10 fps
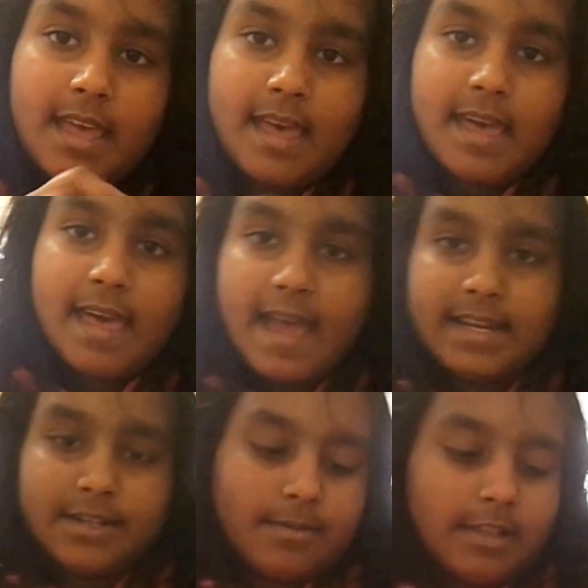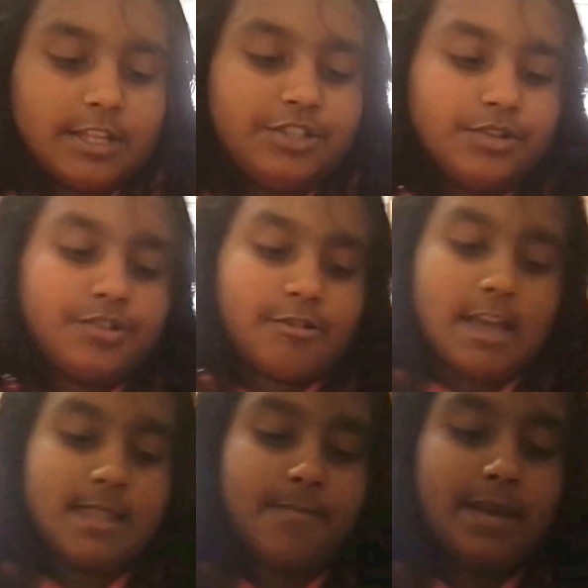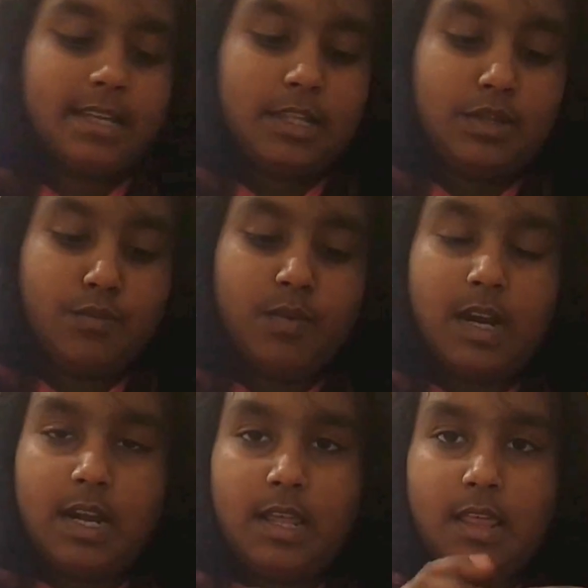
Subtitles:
And so I'll show you guys a big swirl.